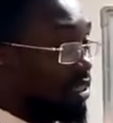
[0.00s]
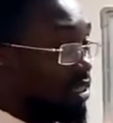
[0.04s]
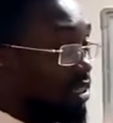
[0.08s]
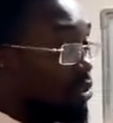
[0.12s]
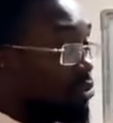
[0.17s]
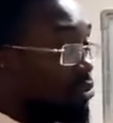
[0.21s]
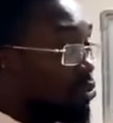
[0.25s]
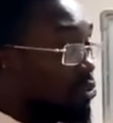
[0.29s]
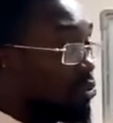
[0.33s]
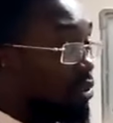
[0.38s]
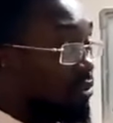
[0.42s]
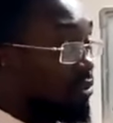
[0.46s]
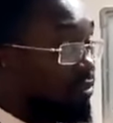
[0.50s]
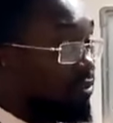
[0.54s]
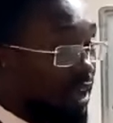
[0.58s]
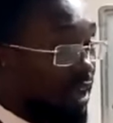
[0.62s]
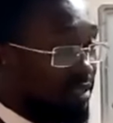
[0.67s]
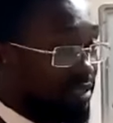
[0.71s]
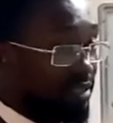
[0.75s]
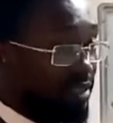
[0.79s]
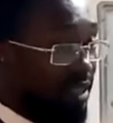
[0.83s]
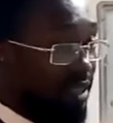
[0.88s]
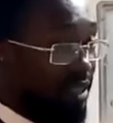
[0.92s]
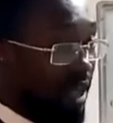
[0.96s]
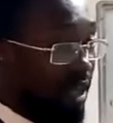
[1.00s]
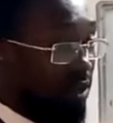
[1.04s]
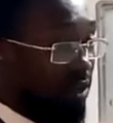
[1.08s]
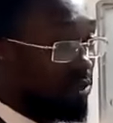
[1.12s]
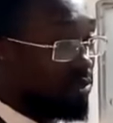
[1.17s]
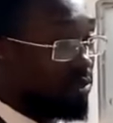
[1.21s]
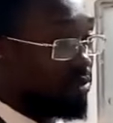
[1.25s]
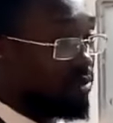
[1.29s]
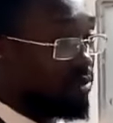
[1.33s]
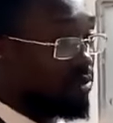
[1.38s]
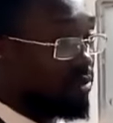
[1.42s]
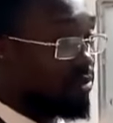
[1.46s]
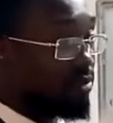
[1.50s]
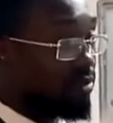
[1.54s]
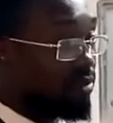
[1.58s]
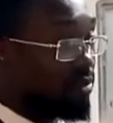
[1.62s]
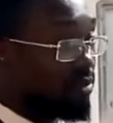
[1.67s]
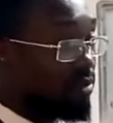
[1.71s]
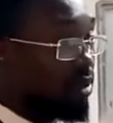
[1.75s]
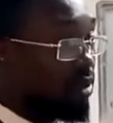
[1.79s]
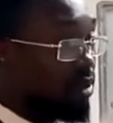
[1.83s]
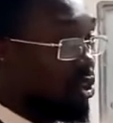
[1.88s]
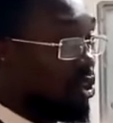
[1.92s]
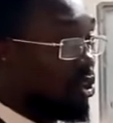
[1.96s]
it will reverse down.
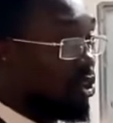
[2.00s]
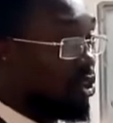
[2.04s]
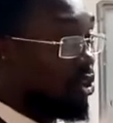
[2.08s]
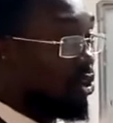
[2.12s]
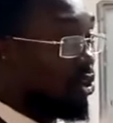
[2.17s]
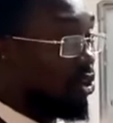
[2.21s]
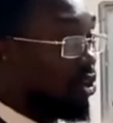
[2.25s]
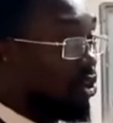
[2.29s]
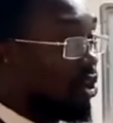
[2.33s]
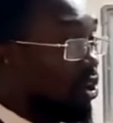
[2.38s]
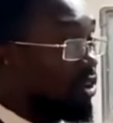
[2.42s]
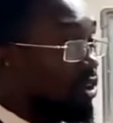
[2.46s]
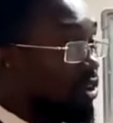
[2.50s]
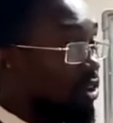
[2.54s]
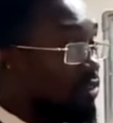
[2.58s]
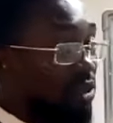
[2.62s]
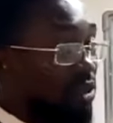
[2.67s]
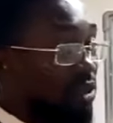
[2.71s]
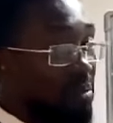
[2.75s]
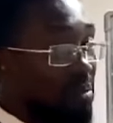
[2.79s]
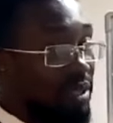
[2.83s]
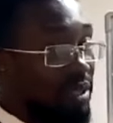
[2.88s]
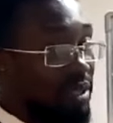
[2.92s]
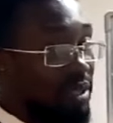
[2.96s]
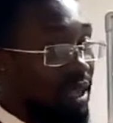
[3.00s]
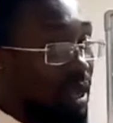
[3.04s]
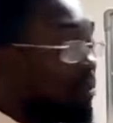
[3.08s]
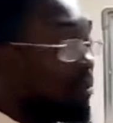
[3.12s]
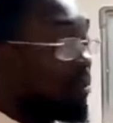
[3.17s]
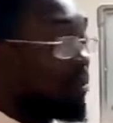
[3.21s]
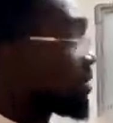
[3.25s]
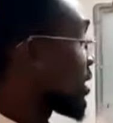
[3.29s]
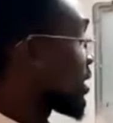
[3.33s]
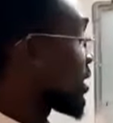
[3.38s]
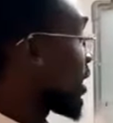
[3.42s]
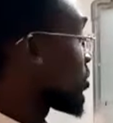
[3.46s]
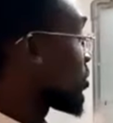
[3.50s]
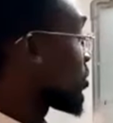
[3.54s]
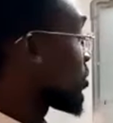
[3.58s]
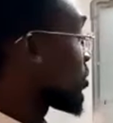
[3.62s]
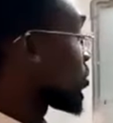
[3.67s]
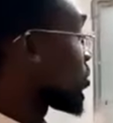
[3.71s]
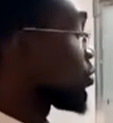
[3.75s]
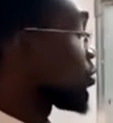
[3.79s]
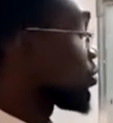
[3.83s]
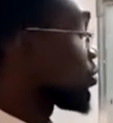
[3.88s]
Or if something happens, it gets to